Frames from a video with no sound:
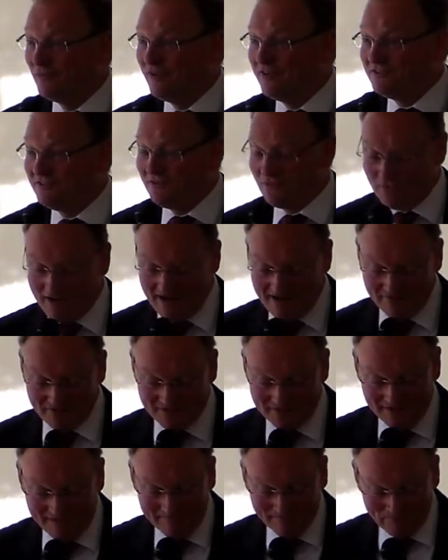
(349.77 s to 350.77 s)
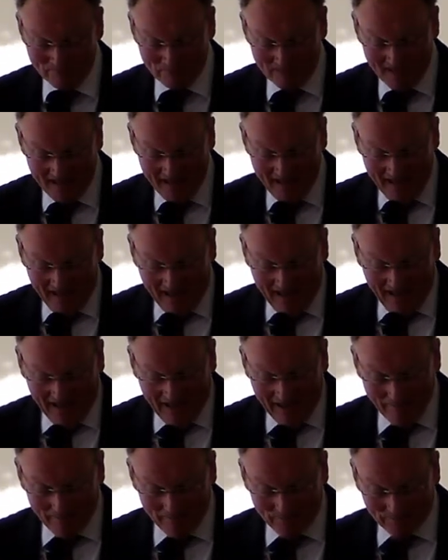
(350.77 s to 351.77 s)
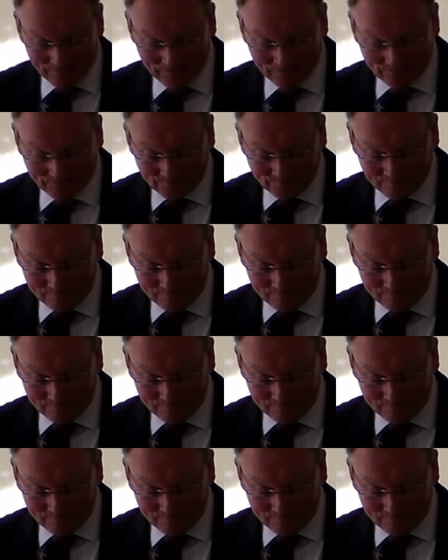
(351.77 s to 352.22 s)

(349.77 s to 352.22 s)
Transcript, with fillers: where's your REVs? Um,